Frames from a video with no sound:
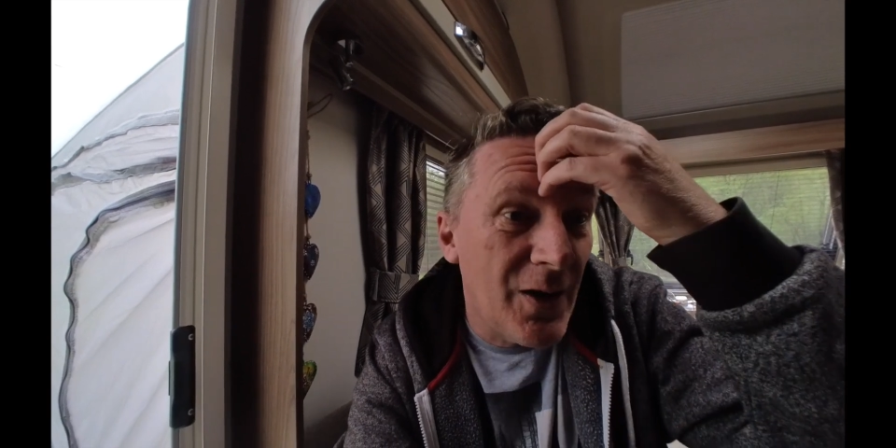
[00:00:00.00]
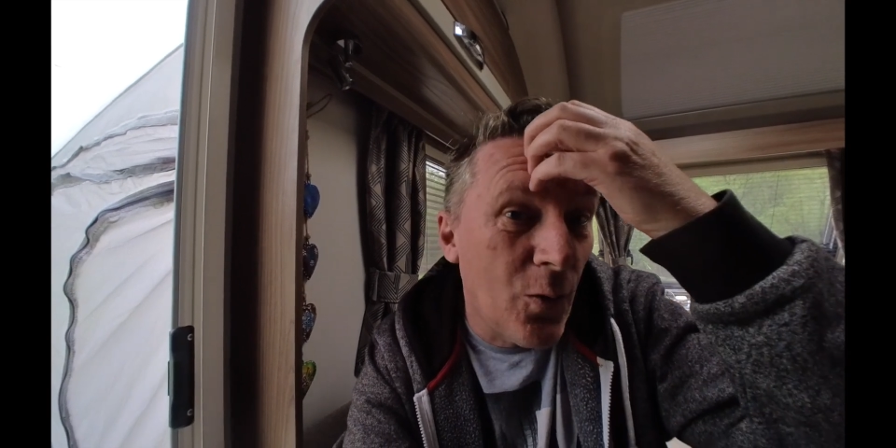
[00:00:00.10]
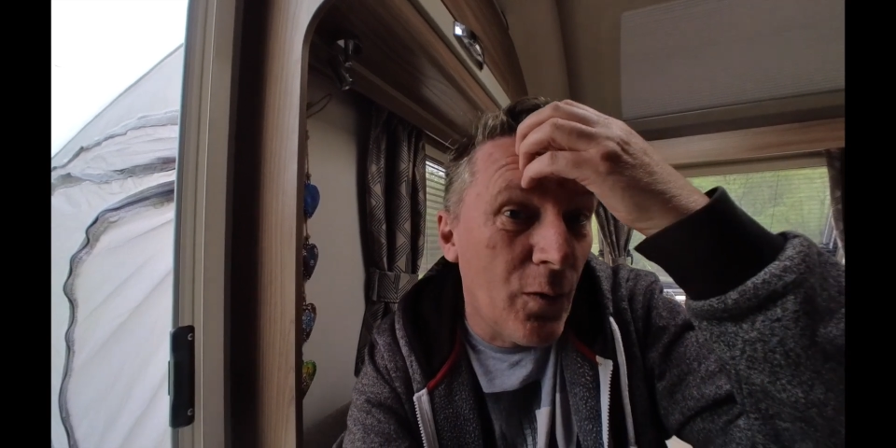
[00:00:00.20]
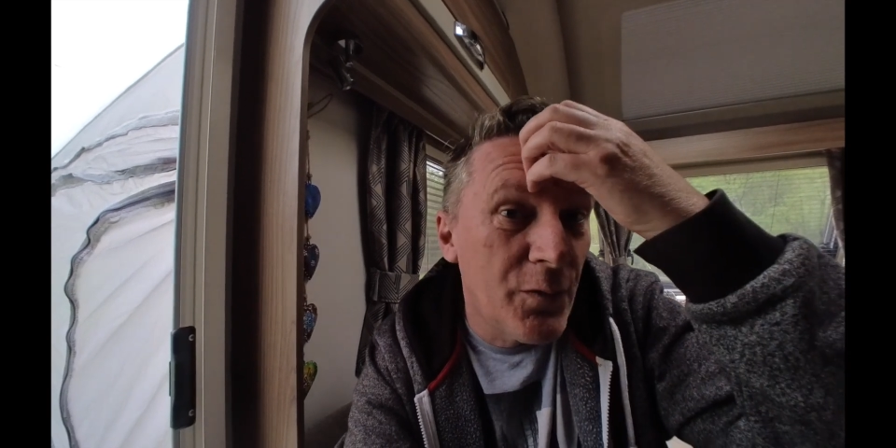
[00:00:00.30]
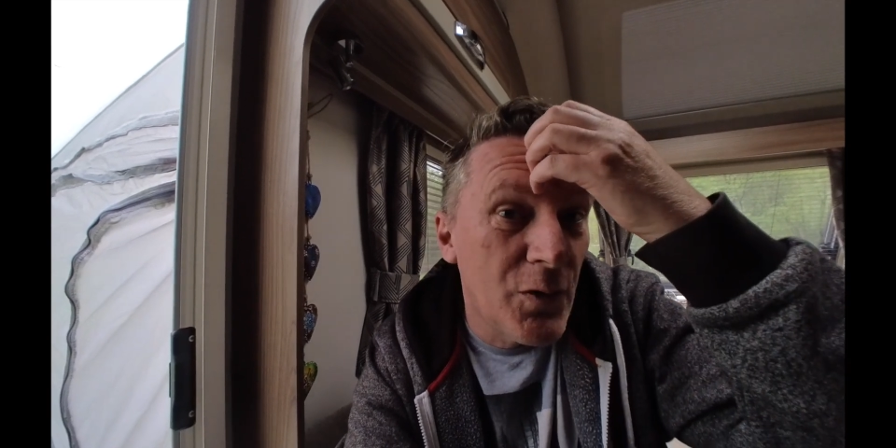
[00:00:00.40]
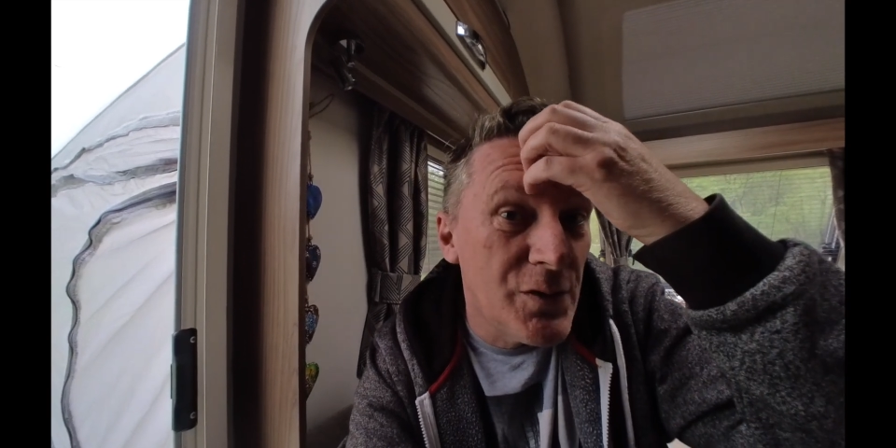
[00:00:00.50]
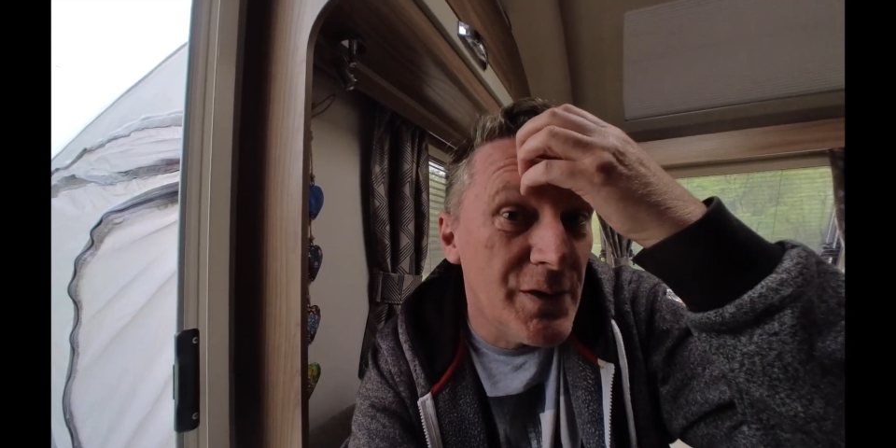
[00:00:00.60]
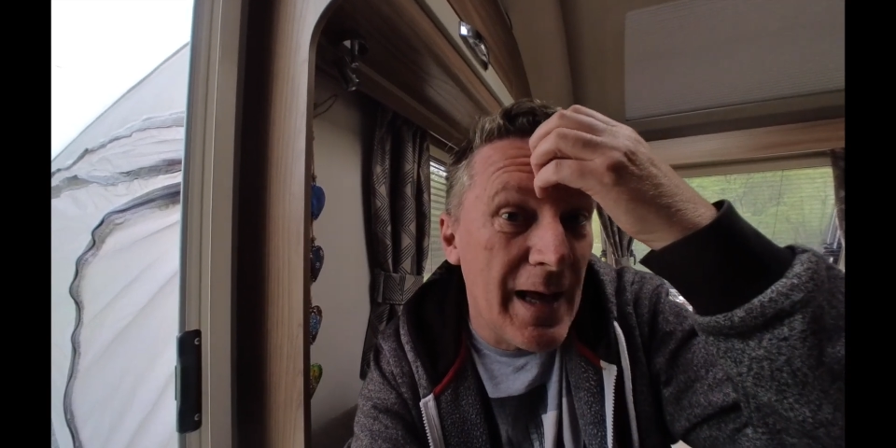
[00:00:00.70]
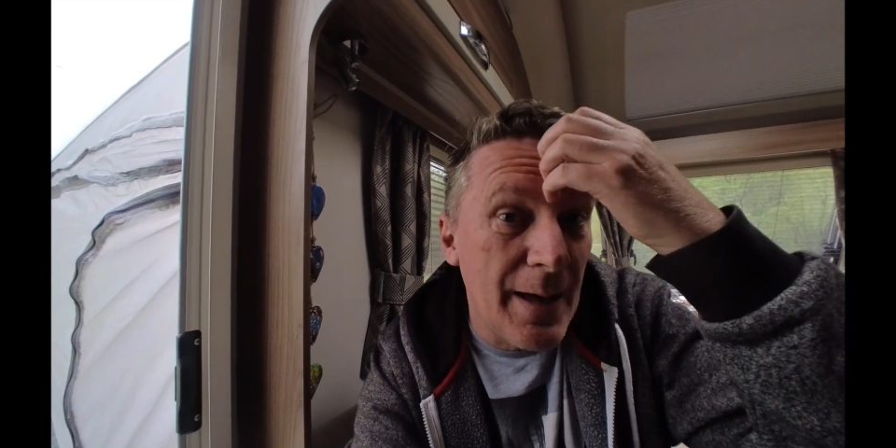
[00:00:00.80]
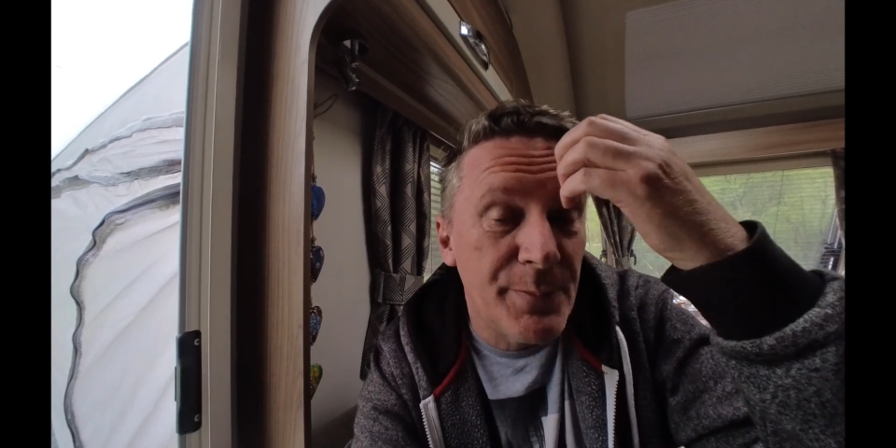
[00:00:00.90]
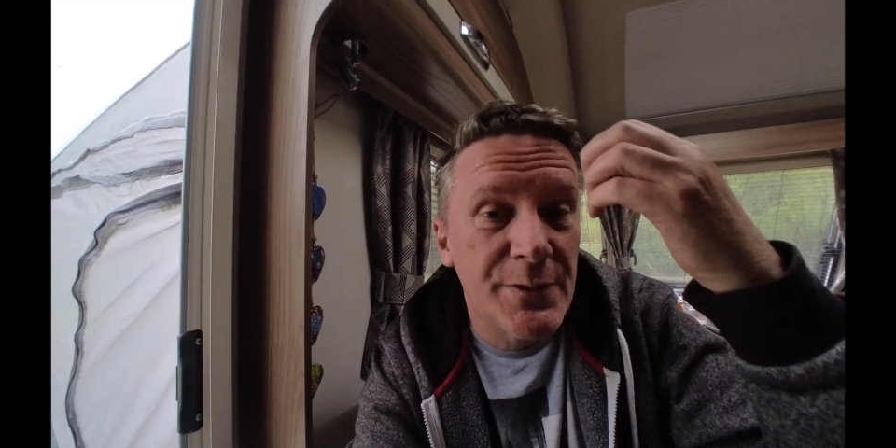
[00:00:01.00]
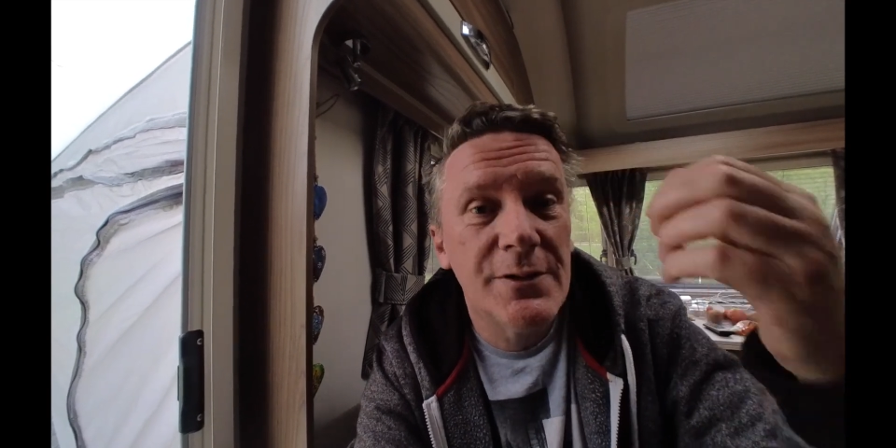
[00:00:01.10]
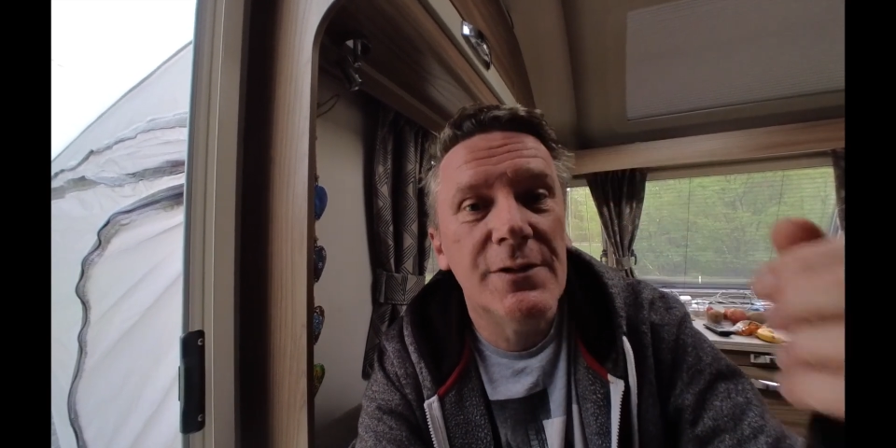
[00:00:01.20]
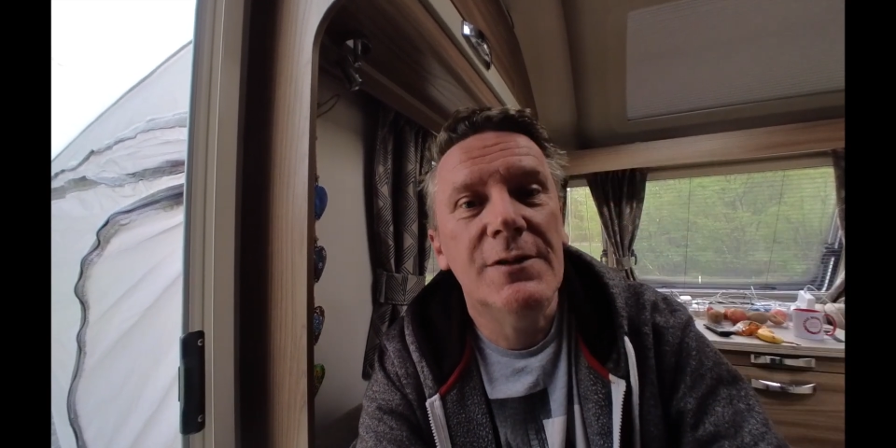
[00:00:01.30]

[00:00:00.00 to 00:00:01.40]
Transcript: or Virgin apps.